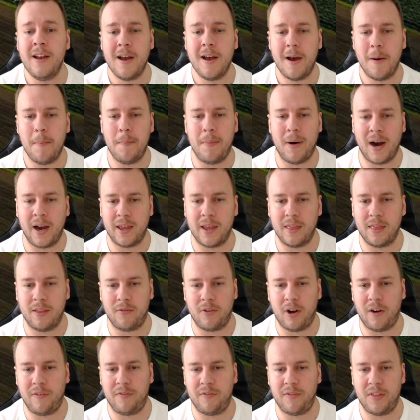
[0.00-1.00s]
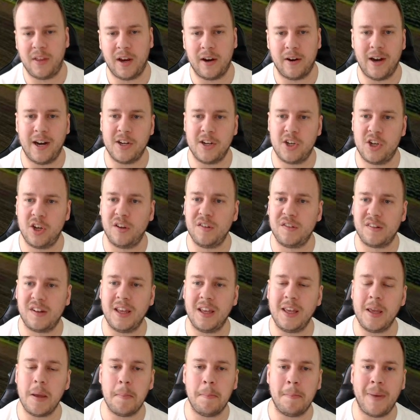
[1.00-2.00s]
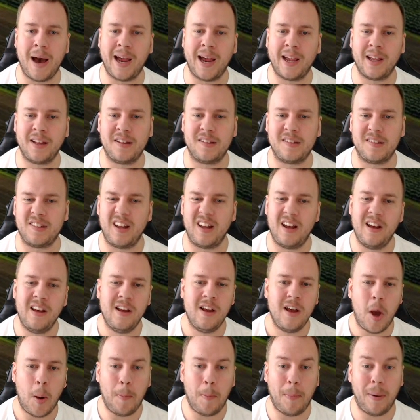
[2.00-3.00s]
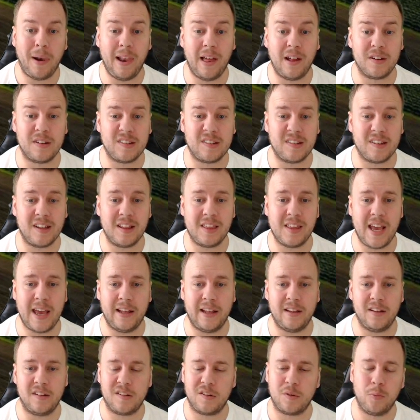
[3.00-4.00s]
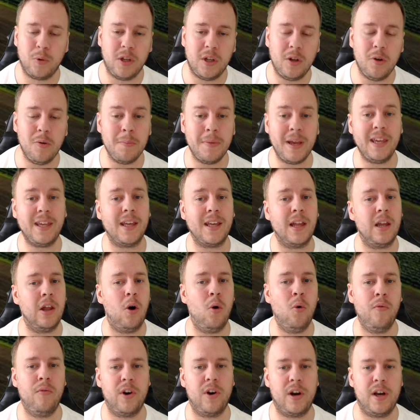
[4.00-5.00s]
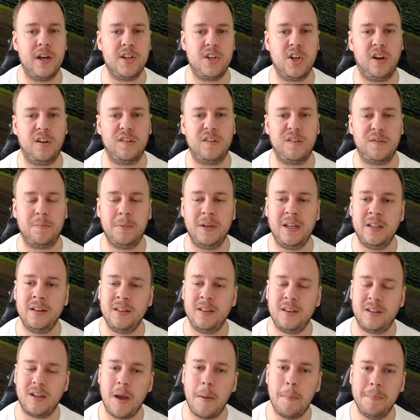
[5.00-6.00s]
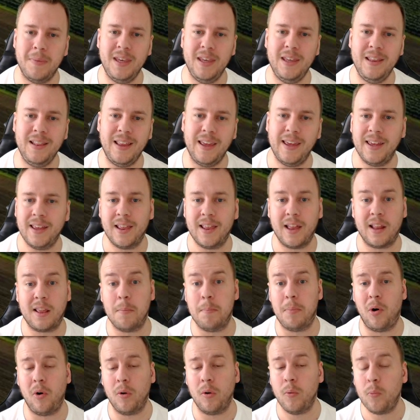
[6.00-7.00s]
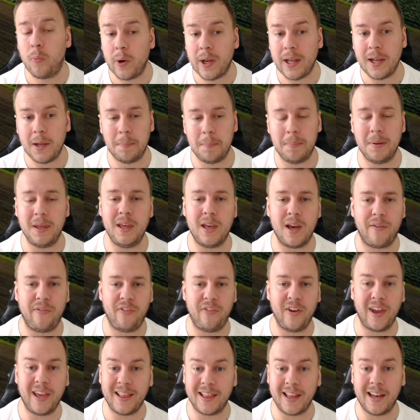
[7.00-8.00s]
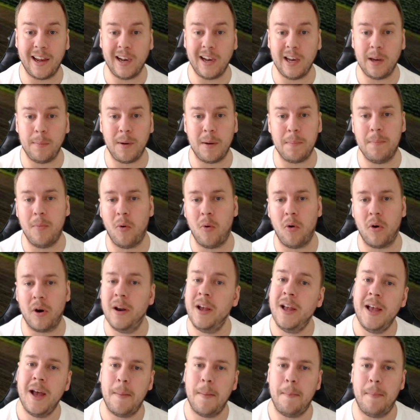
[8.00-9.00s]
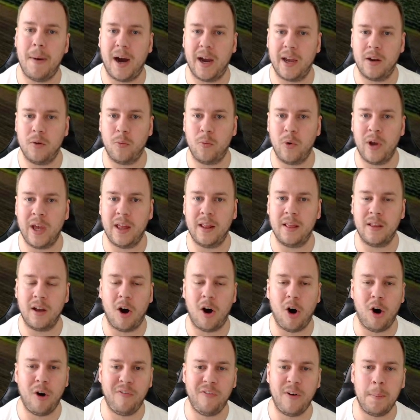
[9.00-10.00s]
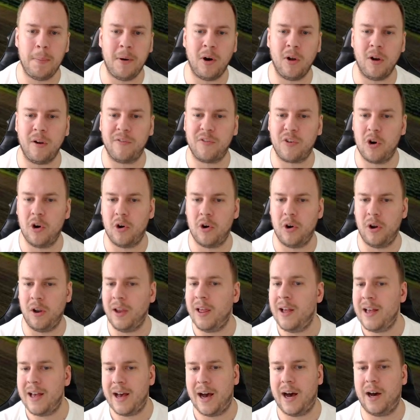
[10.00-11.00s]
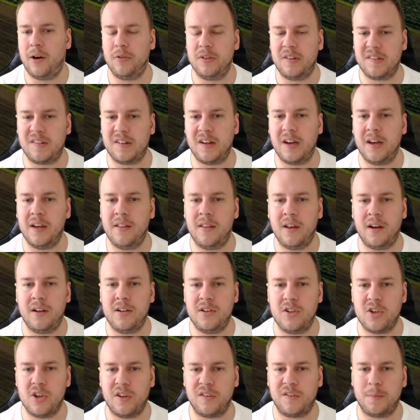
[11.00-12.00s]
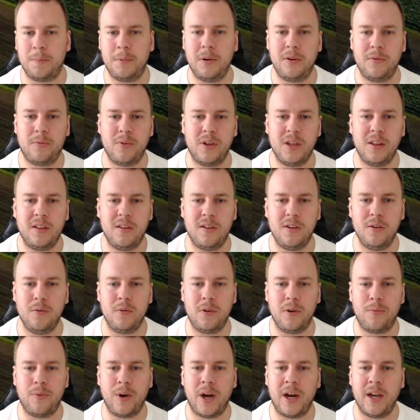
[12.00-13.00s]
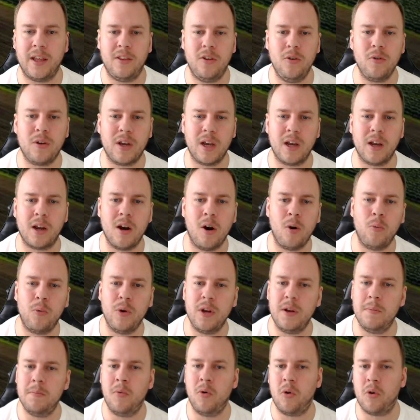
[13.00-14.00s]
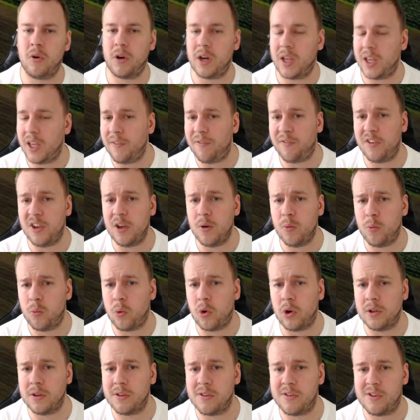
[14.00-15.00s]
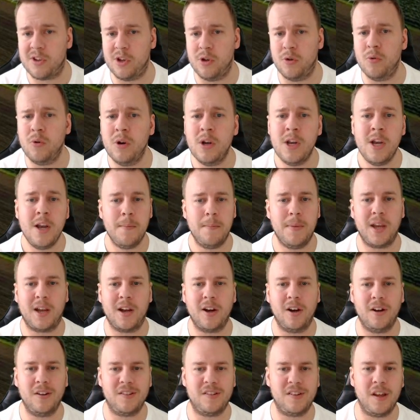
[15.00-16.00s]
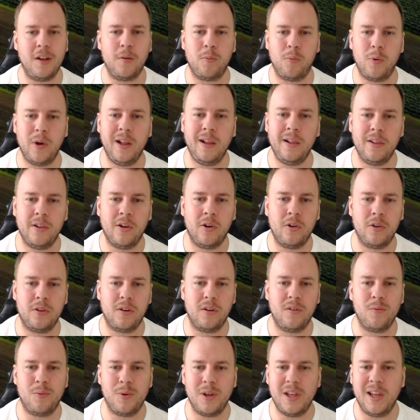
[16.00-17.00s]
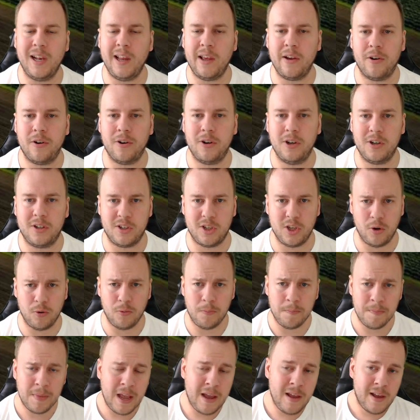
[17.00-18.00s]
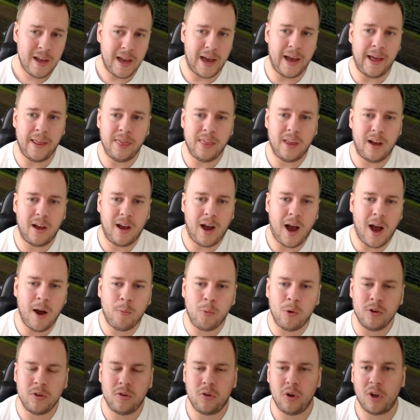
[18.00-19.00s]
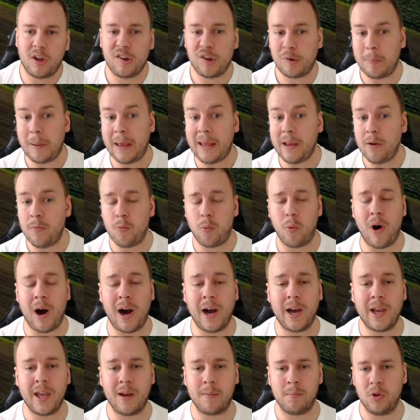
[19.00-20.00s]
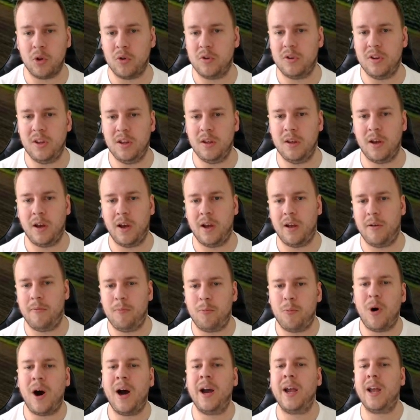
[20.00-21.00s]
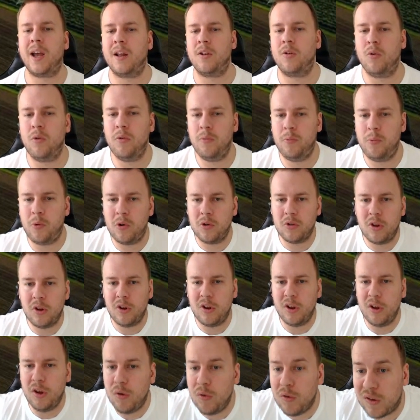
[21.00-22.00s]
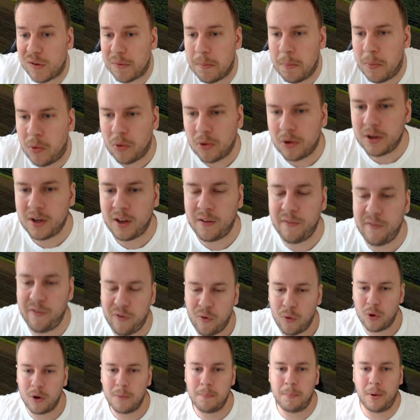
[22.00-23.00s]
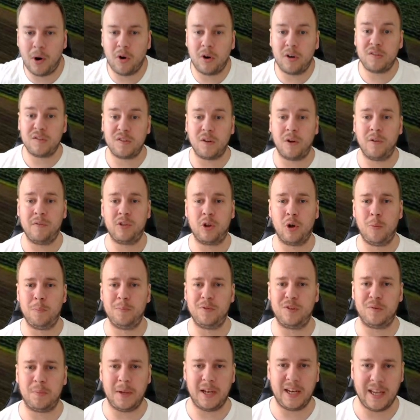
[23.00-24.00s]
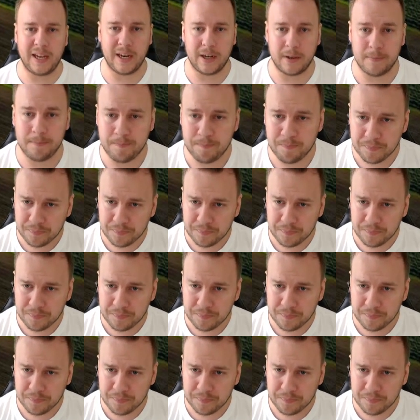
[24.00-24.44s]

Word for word: by the rough there, adjusting max plus 10. So we do make an over adjustment, meaning that the ball will be affected a little bit more by the wind. Half a ball of curl outside the adjustment ring to the right. You can go with more if you want to, because it will not really hurt you. And I want to explain why I'm not, uh, why I don't want you to use more than four bars of topspin here